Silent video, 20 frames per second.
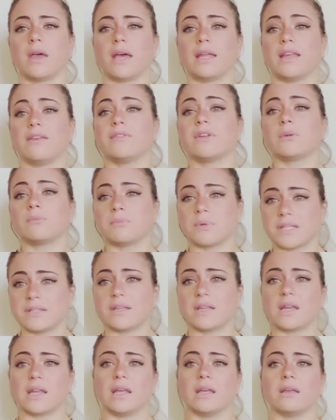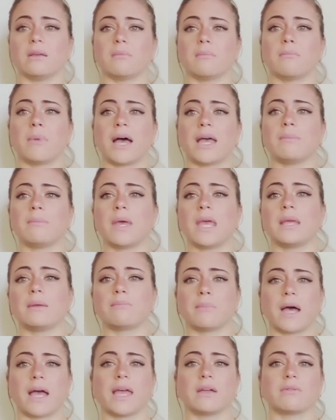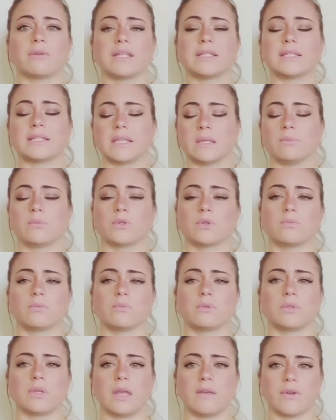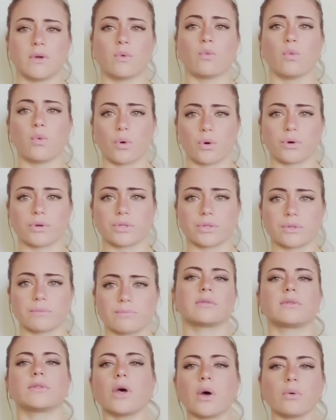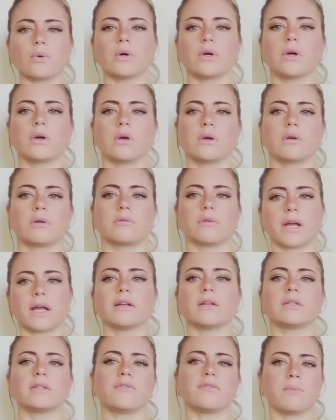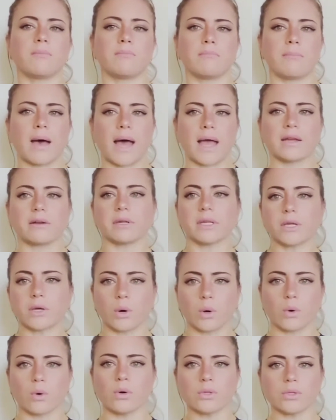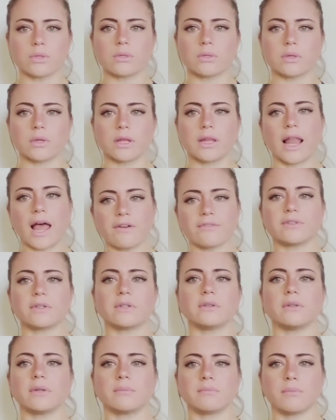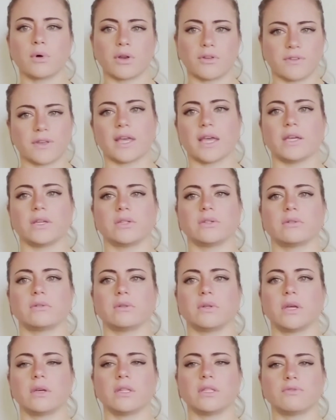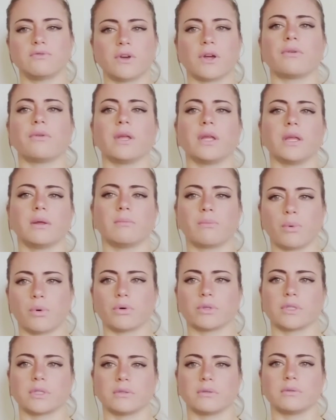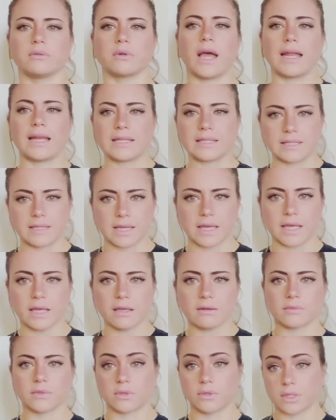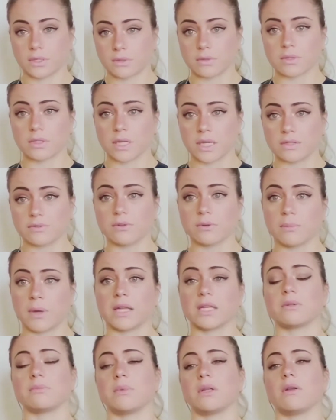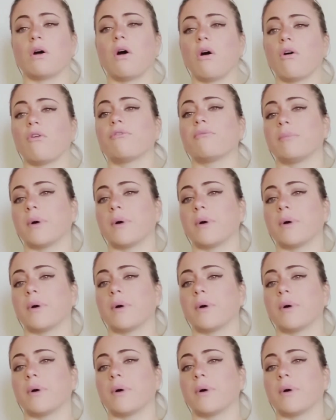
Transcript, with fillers: and even obesity might make migraine symptoms even worse. So, regardless of the migraine cause, lifestyle modification is very important and is key to the successful management of